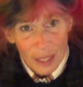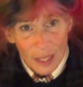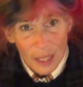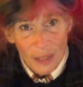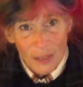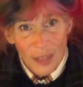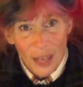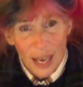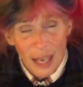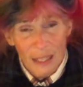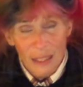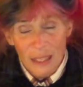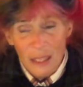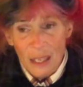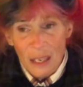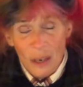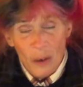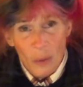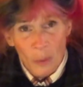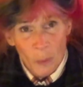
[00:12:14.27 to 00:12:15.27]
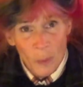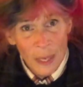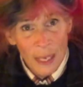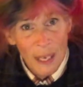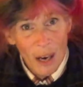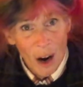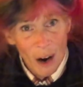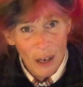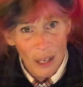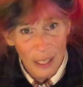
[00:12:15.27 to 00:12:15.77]
that we
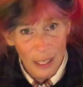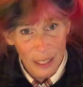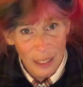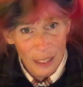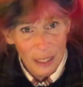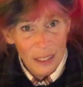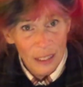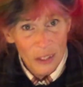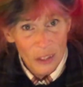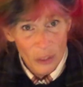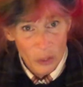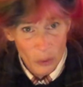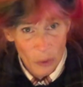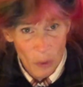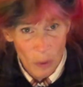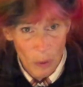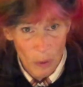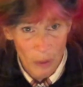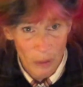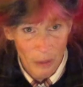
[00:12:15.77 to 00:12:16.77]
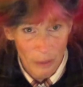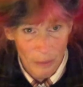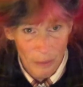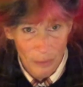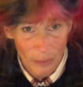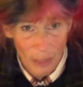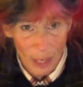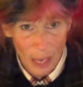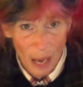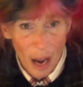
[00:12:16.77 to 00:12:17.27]
are in control
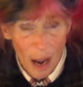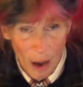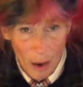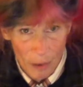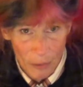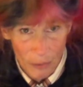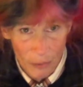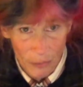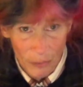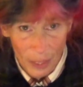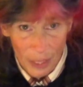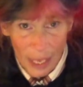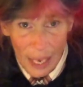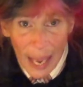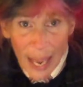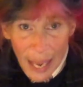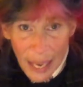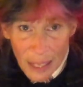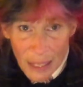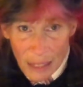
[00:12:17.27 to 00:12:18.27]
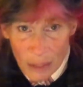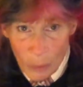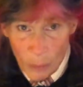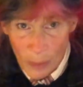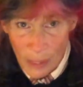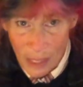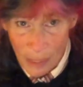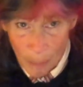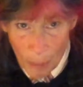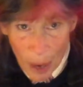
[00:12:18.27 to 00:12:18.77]
of and
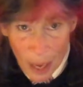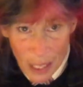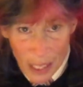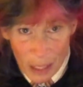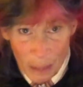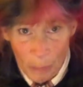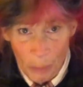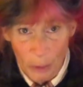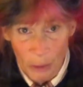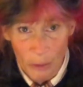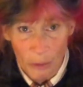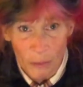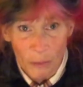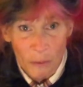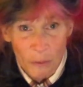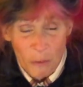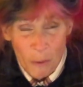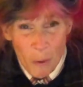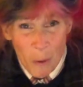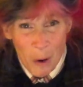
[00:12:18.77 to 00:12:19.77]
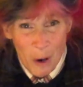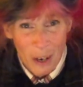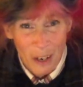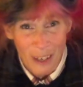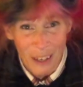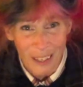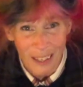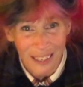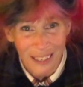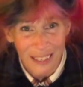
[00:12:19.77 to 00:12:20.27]
responsible
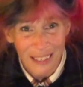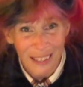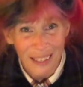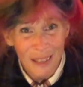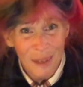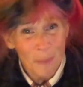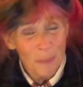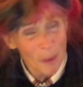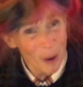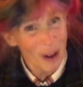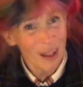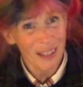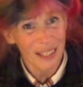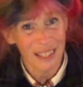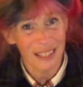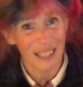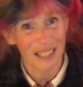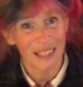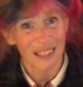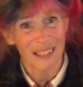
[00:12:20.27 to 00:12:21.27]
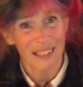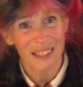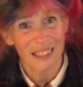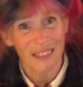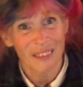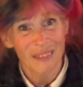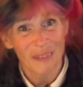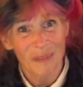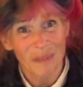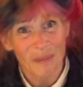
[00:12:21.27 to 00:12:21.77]
for politics.
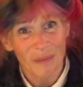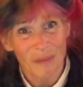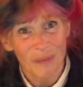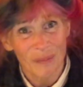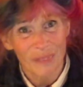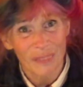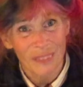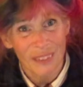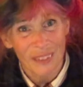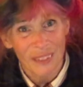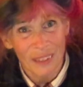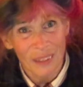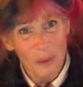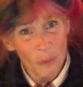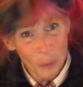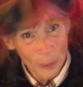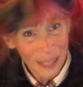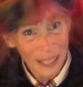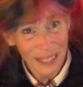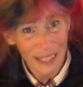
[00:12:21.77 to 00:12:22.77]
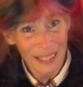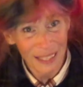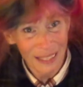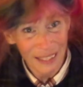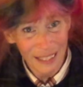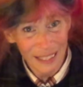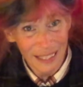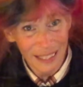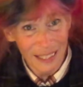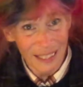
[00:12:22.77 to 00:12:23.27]
We,
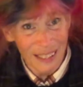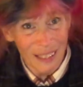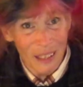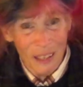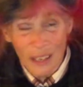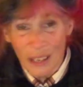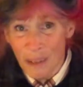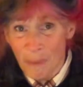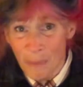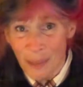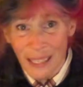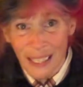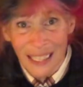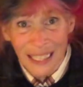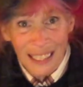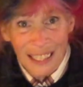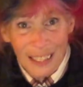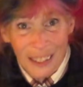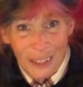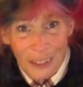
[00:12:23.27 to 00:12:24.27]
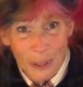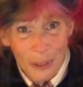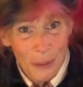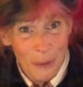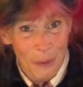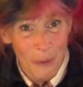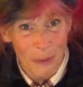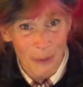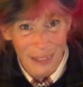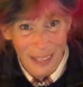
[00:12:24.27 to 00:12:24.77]
meaning
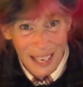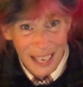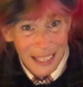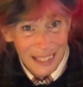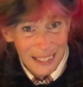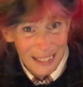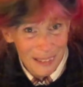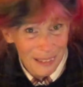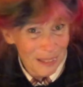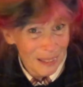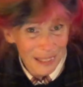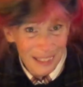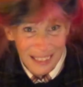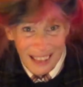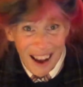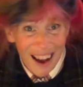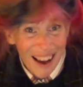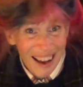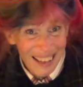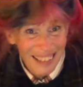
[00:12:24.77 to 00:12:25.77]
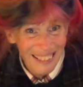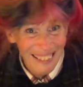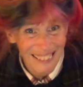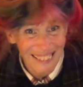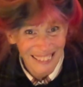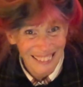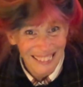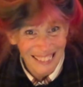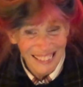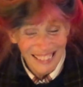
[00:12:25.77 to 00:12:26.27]
you and I.
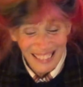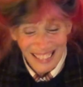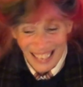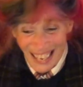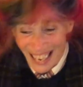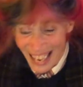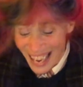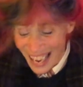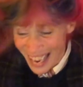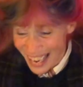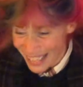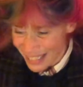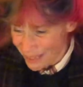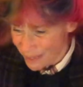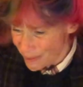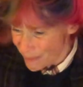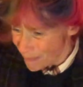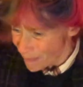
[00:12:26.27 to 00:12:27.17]
And